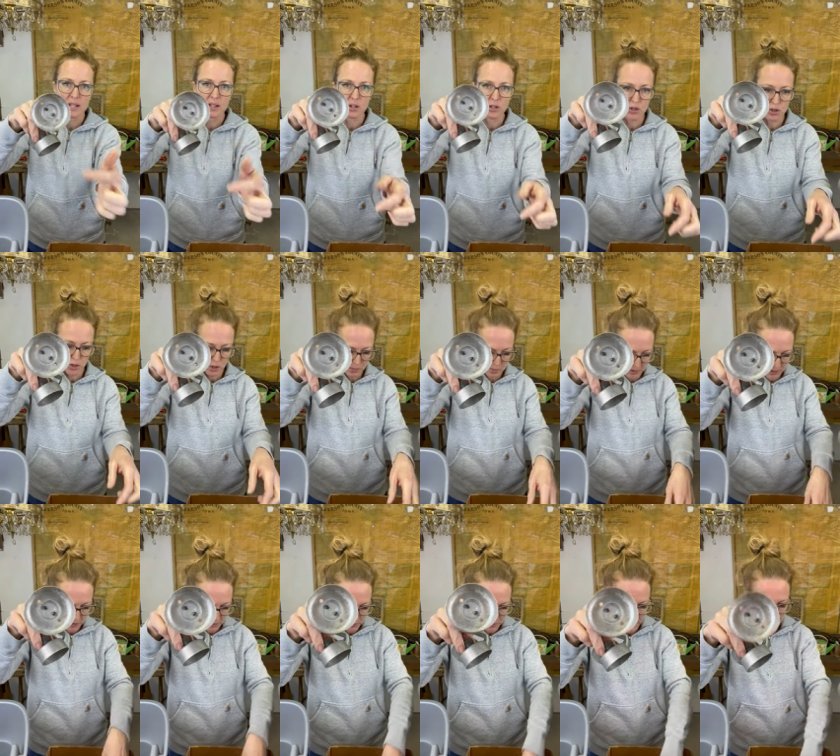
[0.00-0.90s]
there's normally
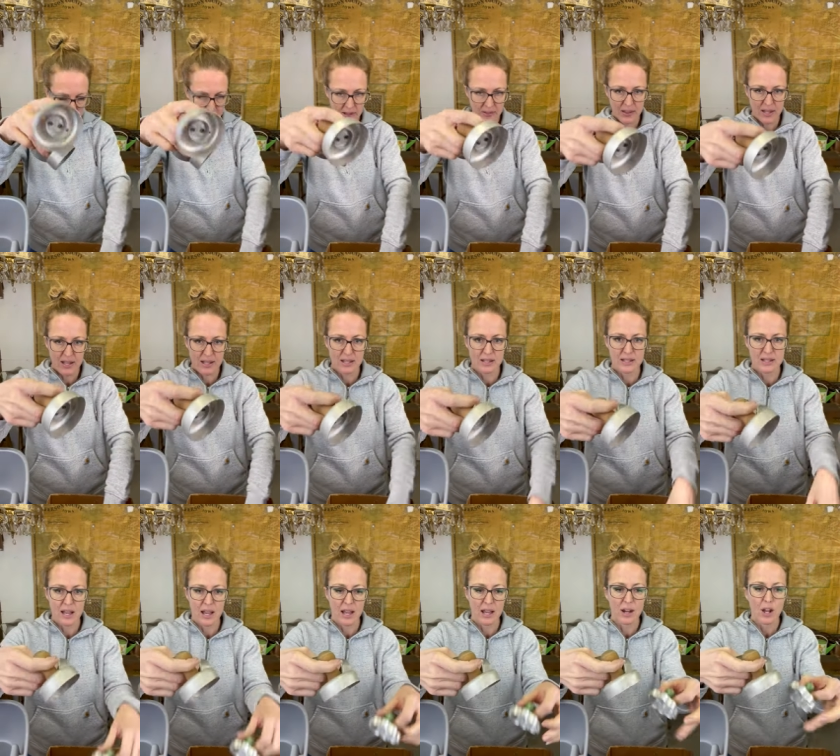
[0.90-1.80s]
a ring on the
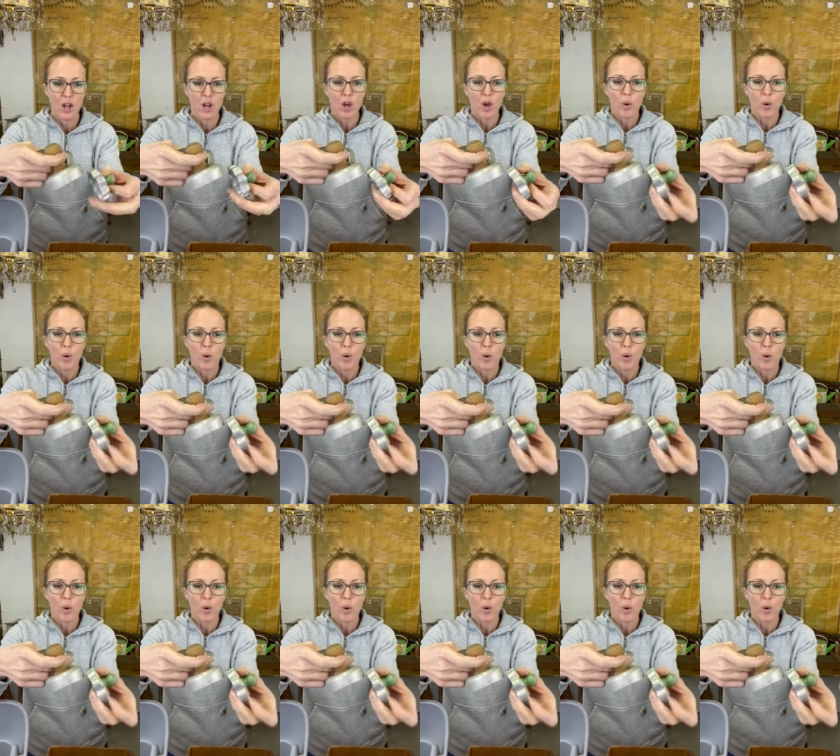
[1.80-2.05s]
inside.